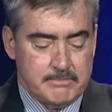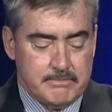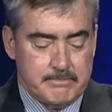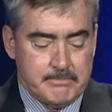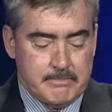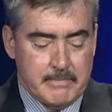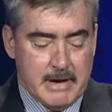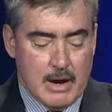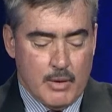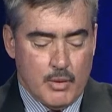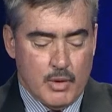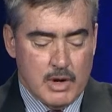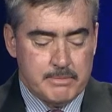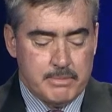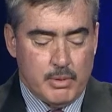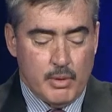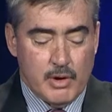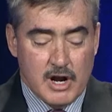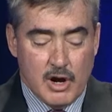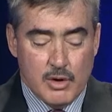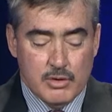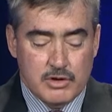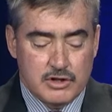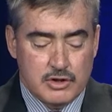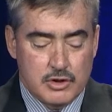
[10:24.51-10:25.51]
about
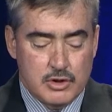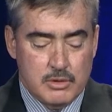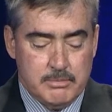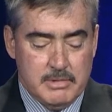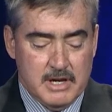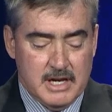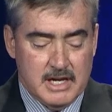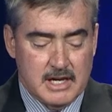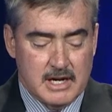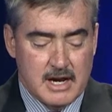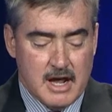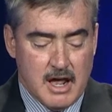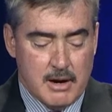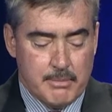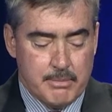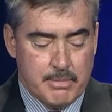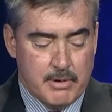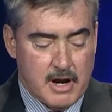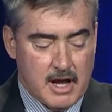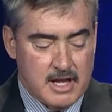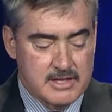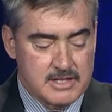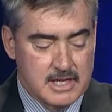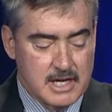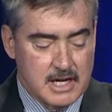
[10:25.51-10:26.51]
$1.02 billion
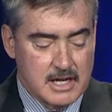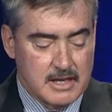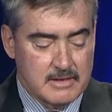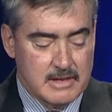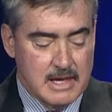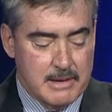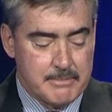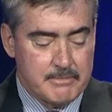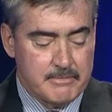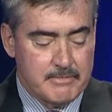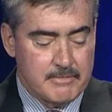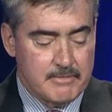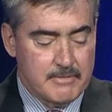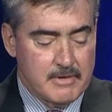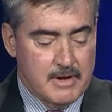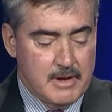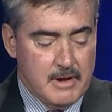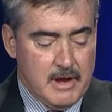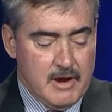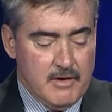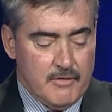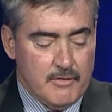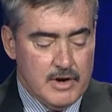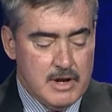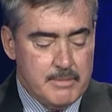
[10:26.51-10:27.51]
project that
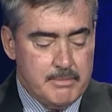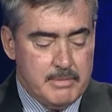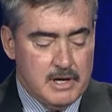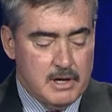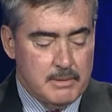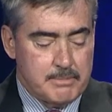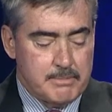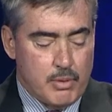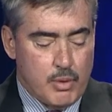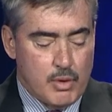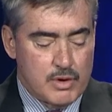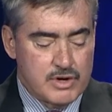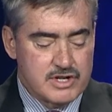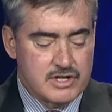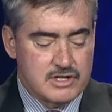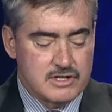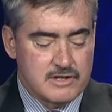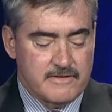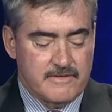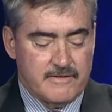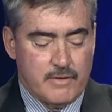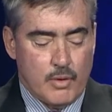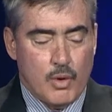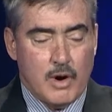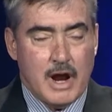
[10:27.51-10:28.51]
rebuilt portions of
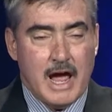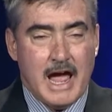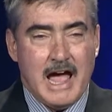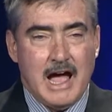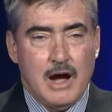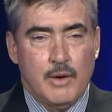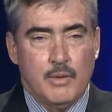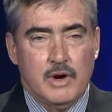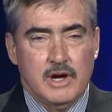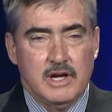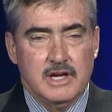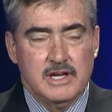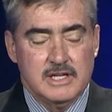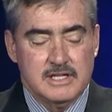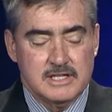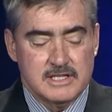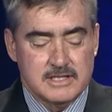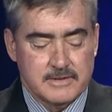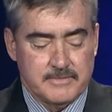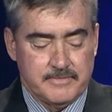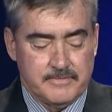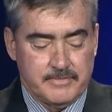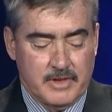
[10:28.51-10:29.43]
4 highways,